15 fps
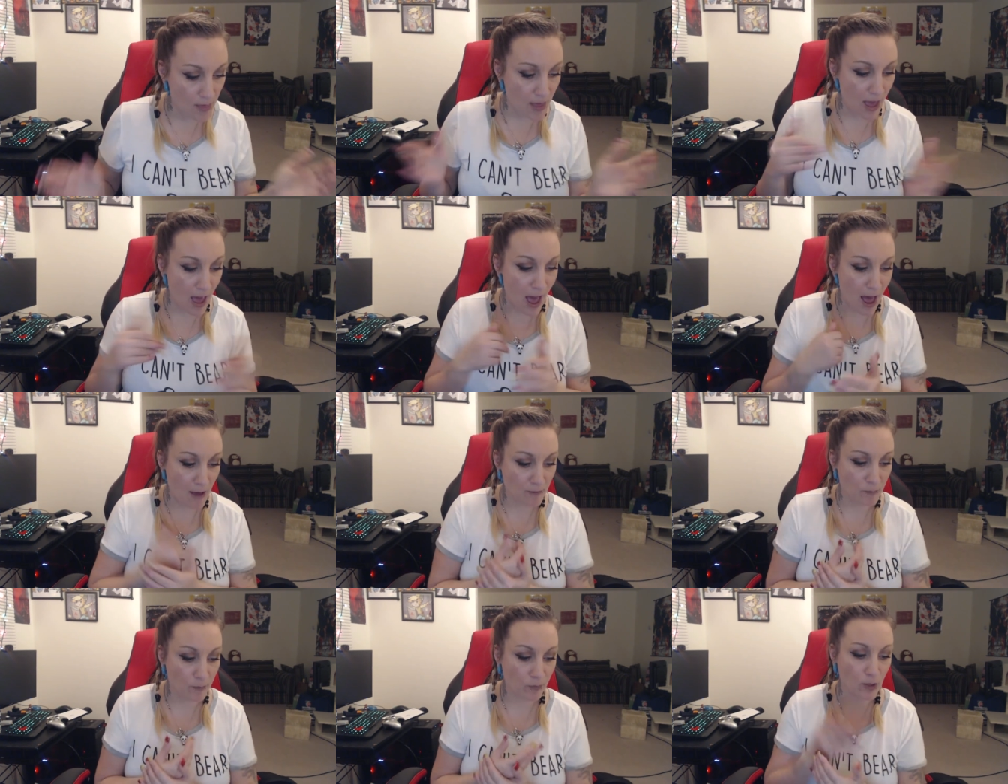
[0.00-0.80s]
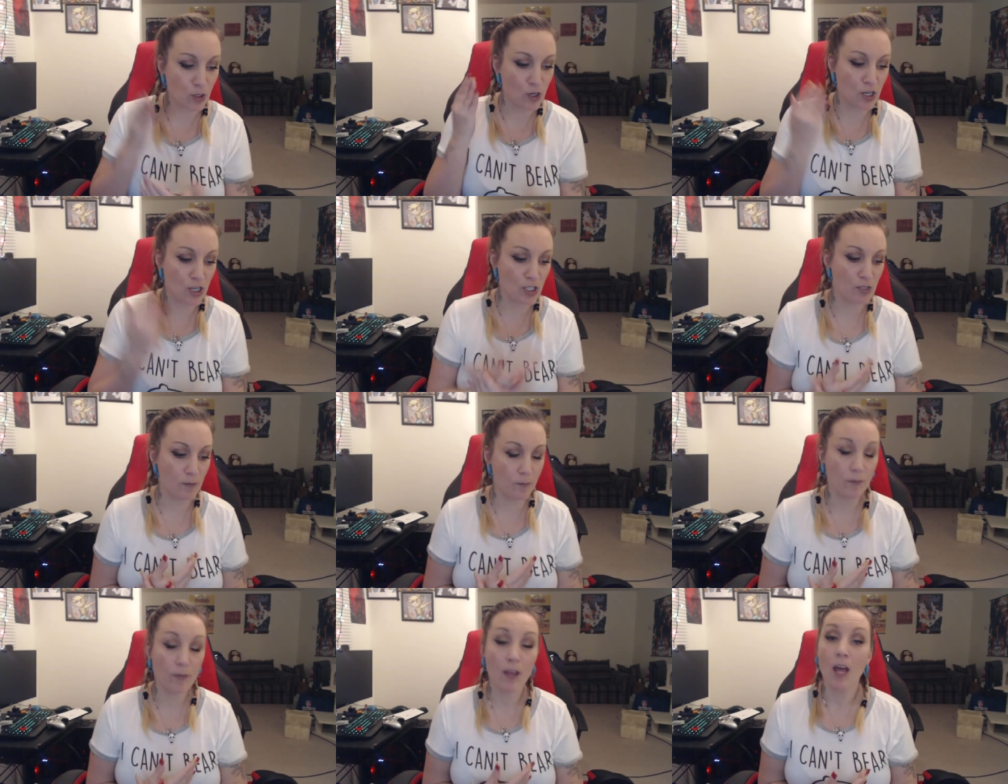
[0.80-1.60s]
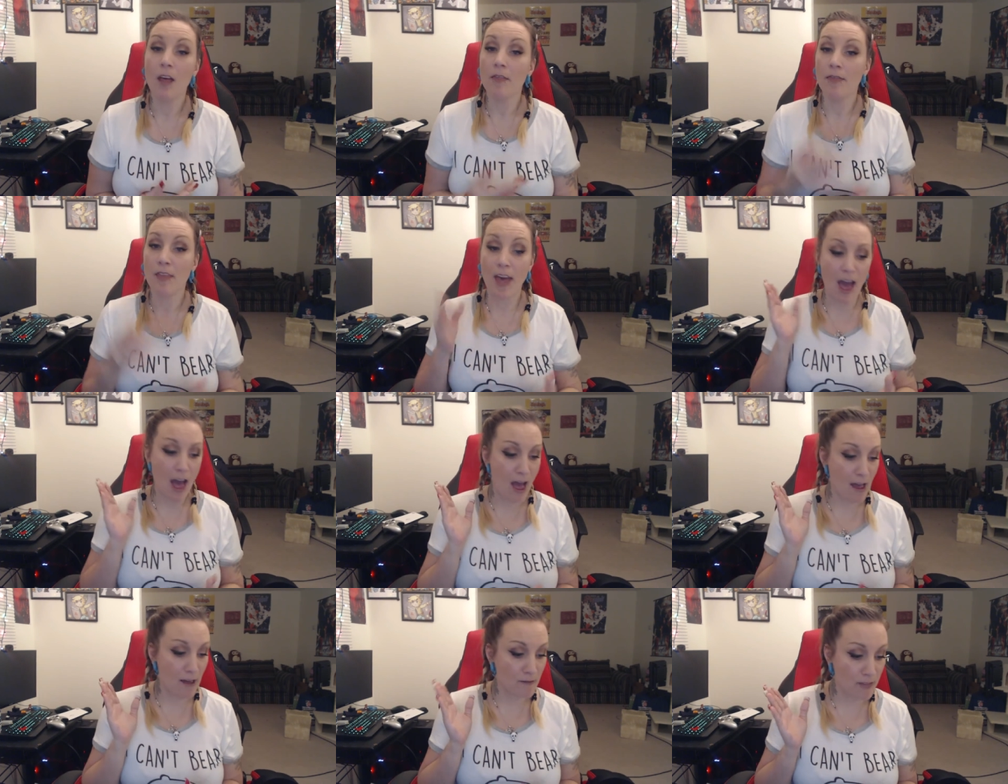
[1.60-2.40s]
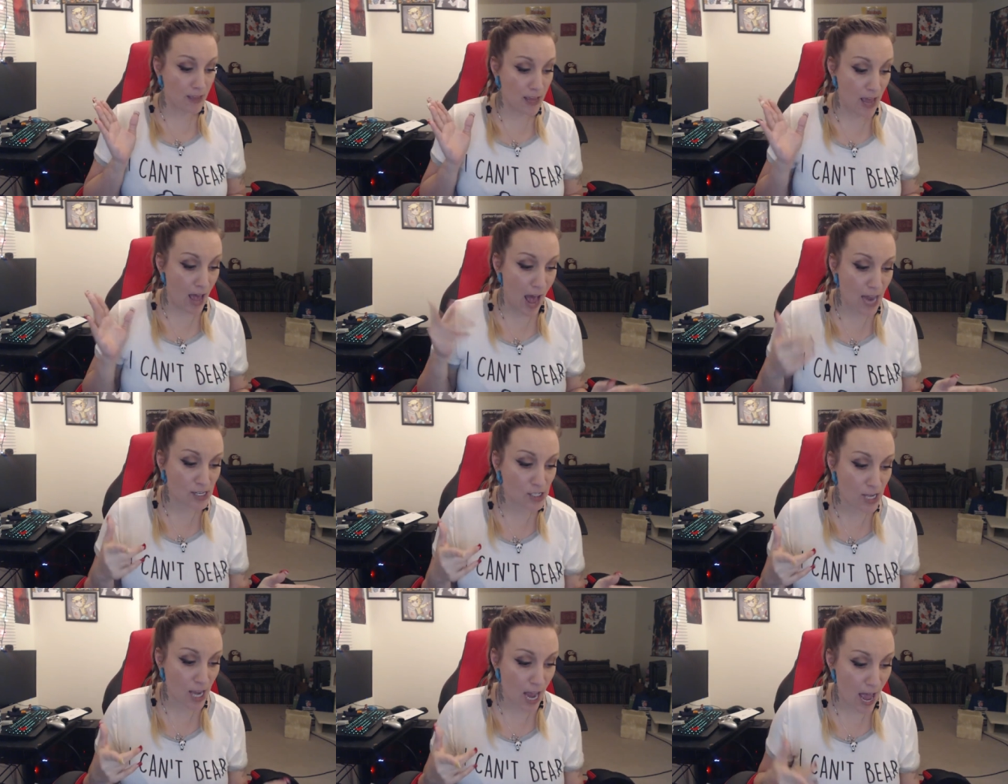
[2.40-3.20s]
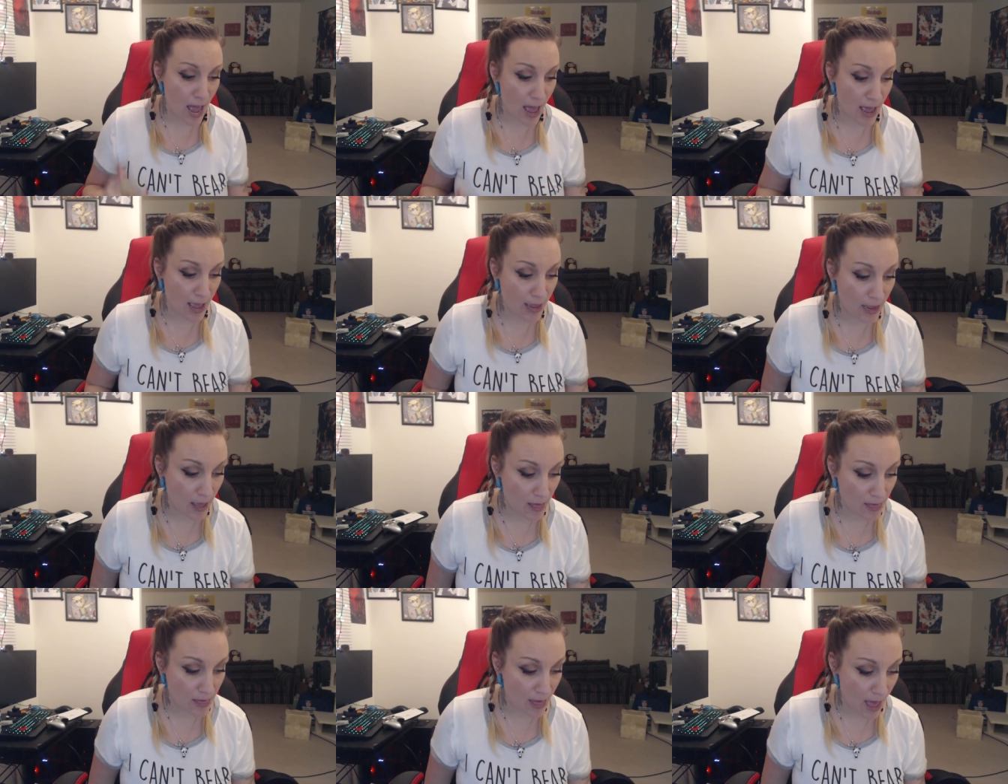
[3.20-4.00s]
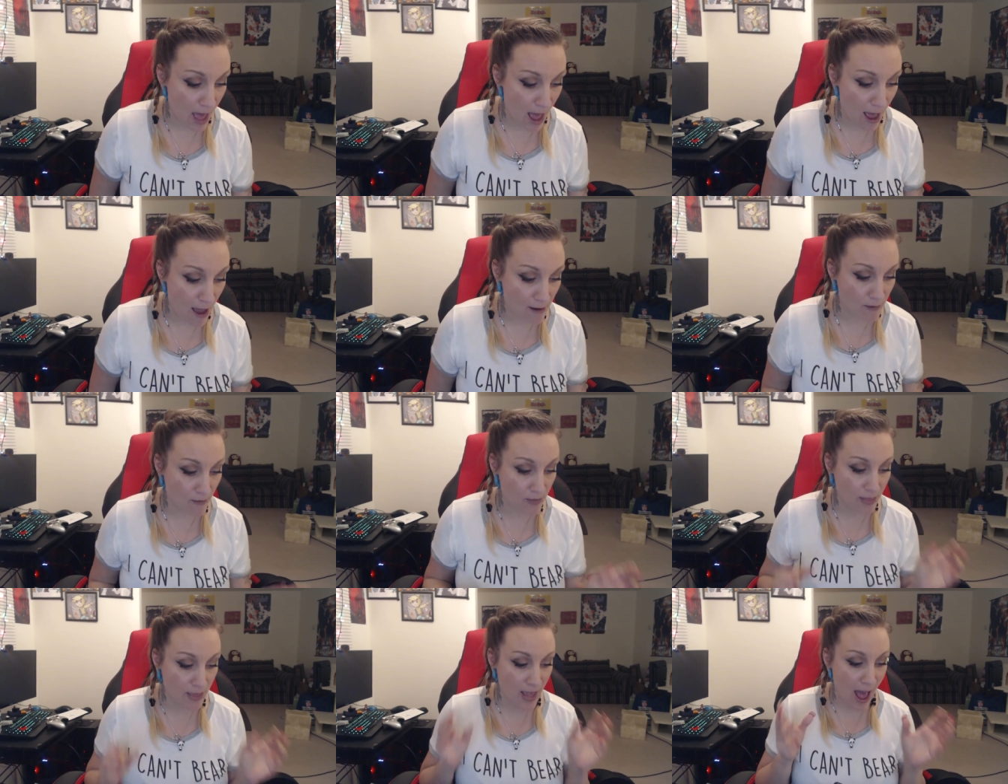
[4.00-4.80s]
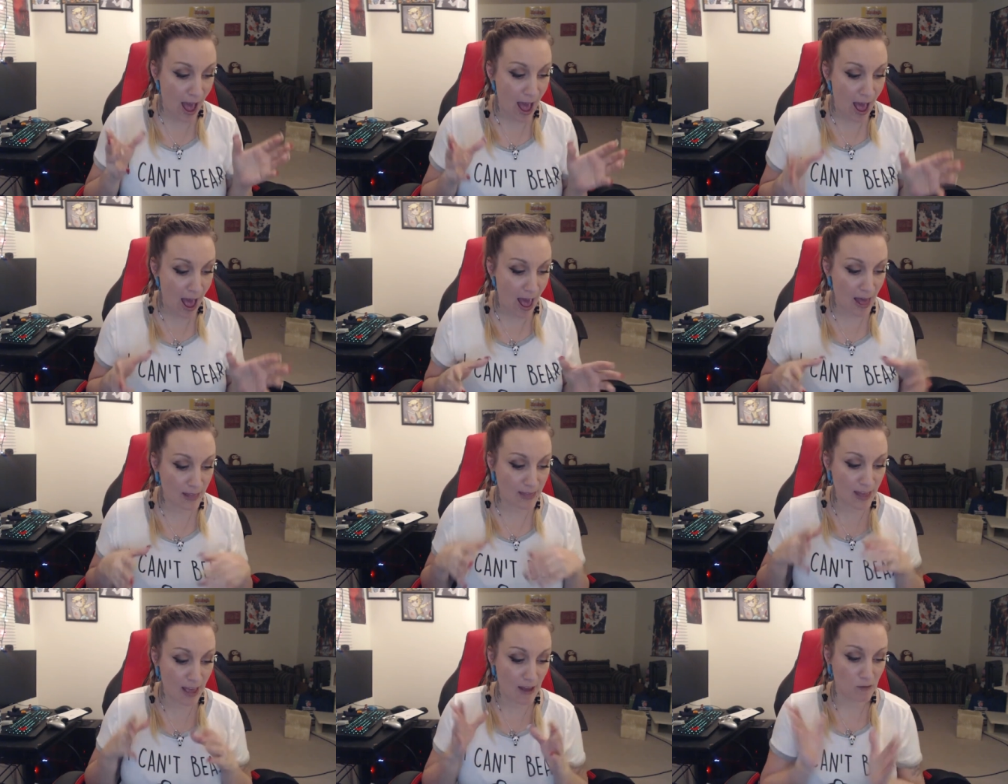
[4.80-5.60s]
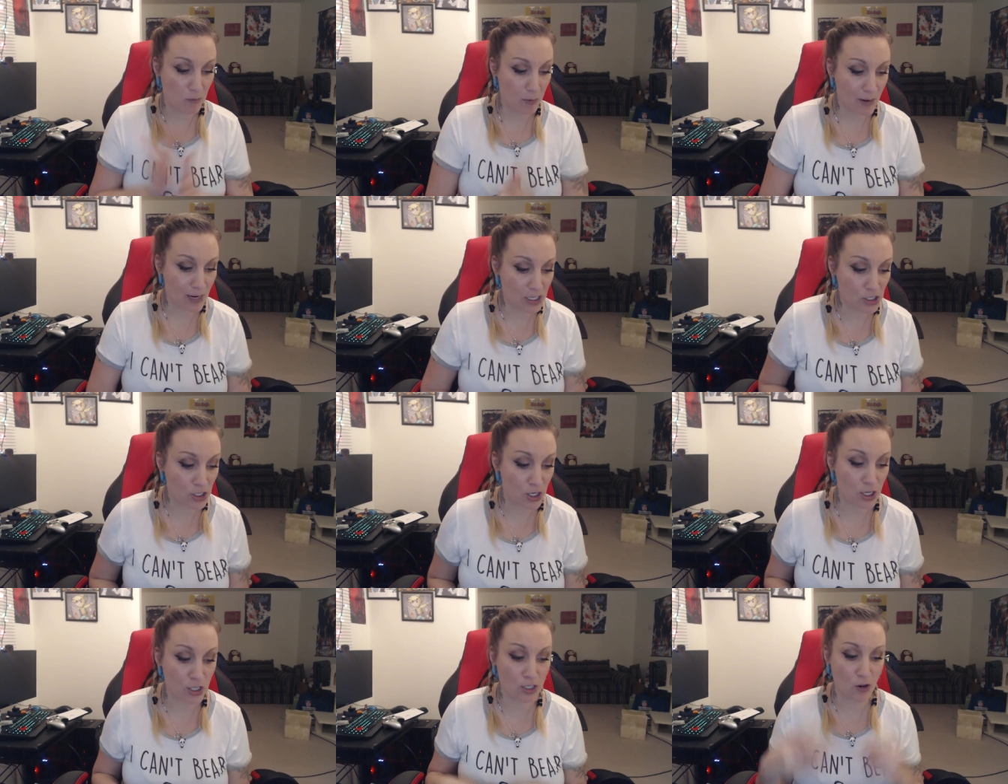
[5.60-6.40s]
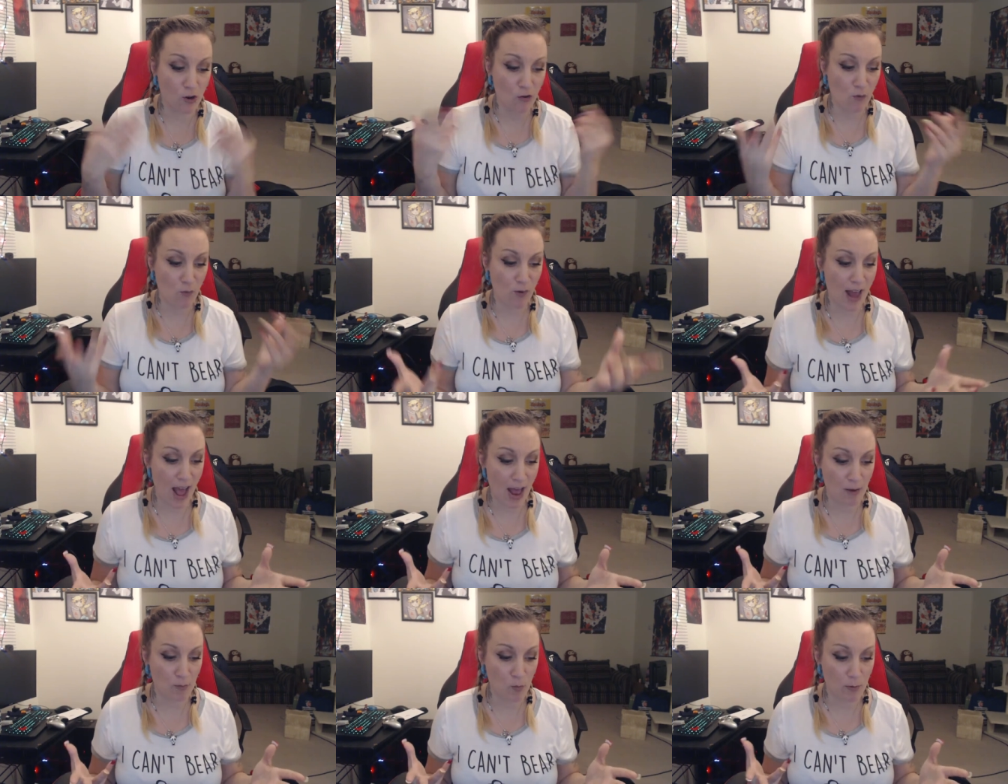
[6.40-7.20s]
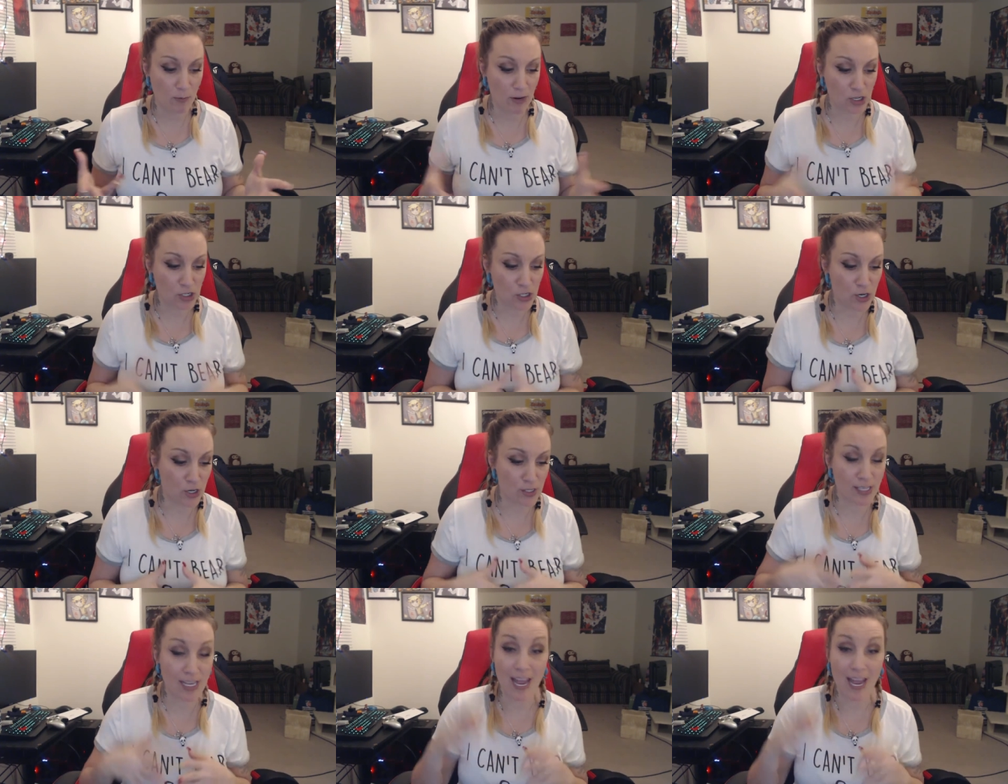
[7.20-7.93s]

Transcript: They have you can, they have the hashtag, they have the ad, they have a picture, so you want to add more pictures.